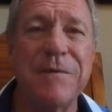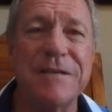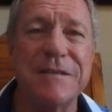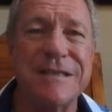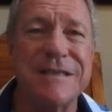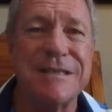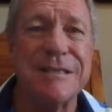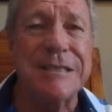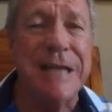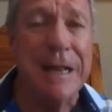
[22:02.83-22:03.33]

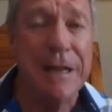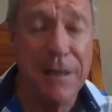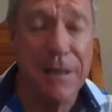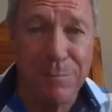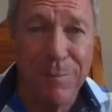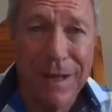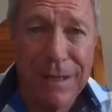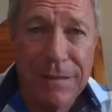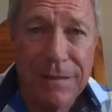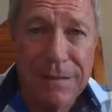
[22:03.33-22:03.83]
much a
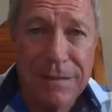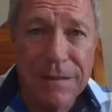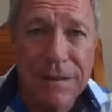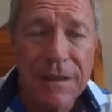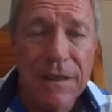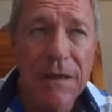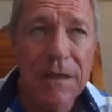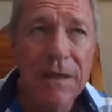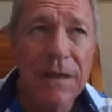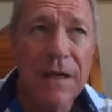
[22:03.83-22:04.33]
stalemate,
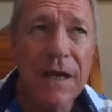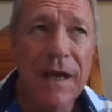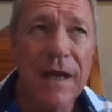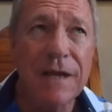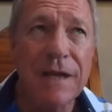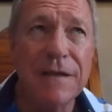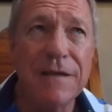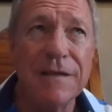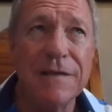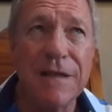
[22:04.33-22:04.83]

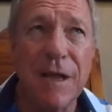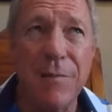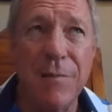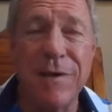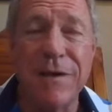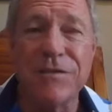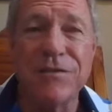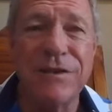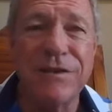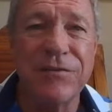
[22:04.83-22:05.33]
and that
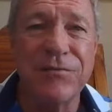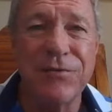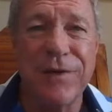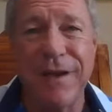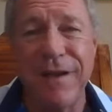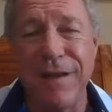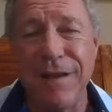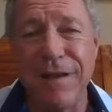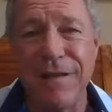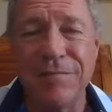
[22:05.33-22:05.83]
nobody's
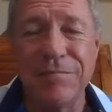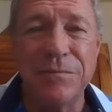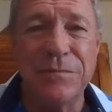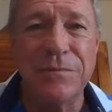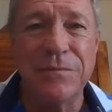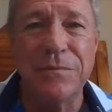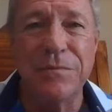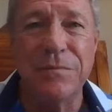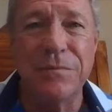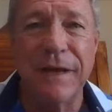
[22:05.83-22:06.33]
really
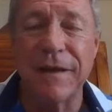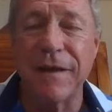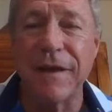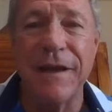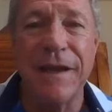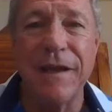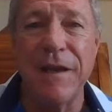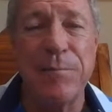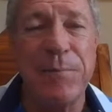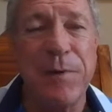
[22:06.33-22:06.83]

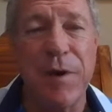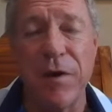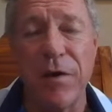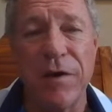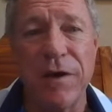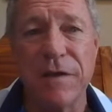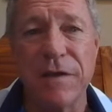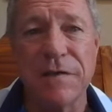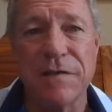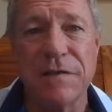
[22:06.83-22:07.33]
making any
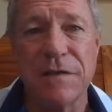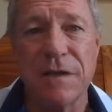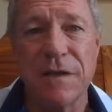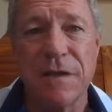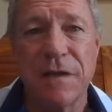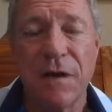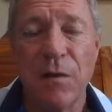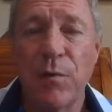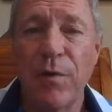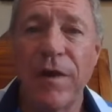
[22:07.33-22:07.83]
progress,
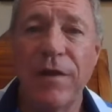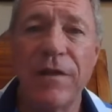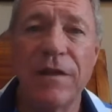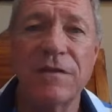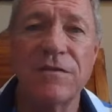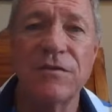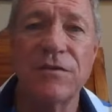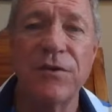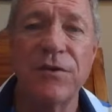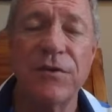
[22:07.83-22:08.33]
whether
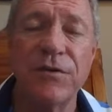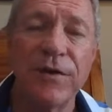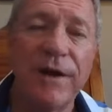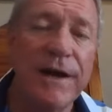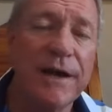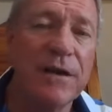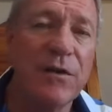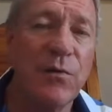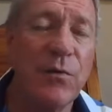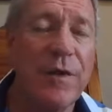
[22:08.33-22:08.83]
it's
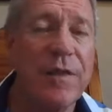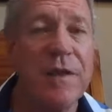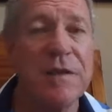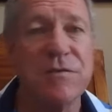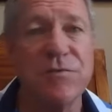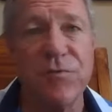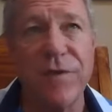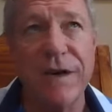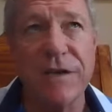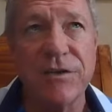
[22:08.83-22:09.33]
Ukraine or whether
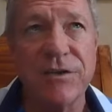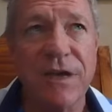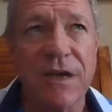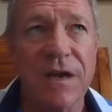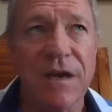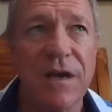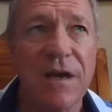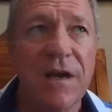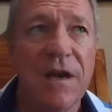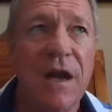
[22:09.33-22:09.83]
it's
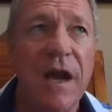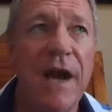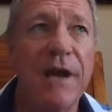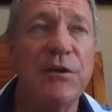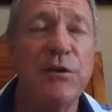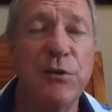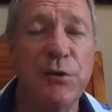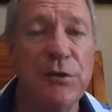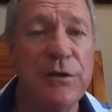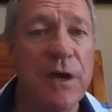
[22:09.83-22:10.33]
Russia. I
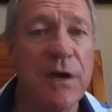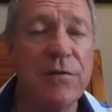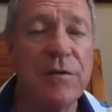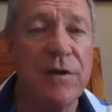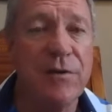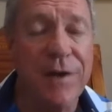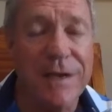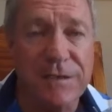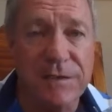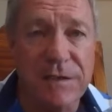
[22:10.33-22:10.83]
do know
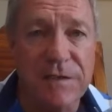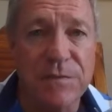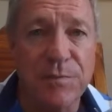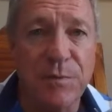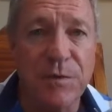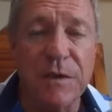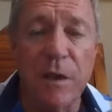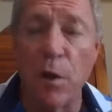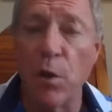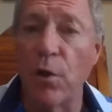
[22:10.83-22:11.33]
the Russians
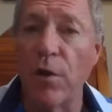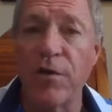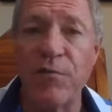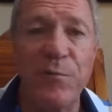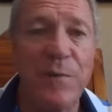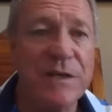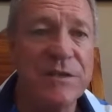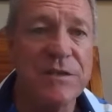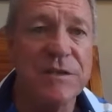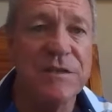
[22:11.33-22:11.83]
put a lot
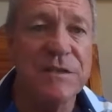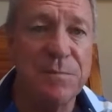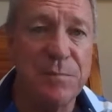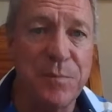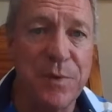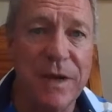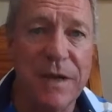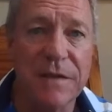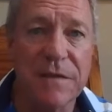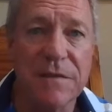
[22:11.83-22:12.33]
of measures
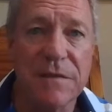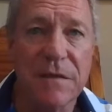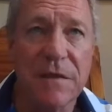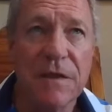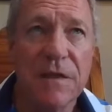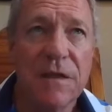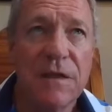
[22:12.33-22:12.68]
in place